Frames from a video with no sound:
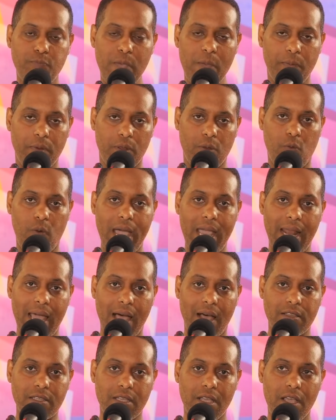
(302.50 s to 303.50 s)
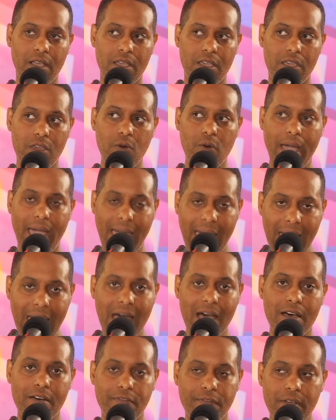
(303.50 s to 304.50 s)
these people to the White House. You
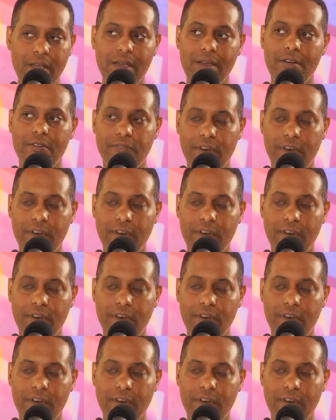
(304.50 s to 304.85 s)
have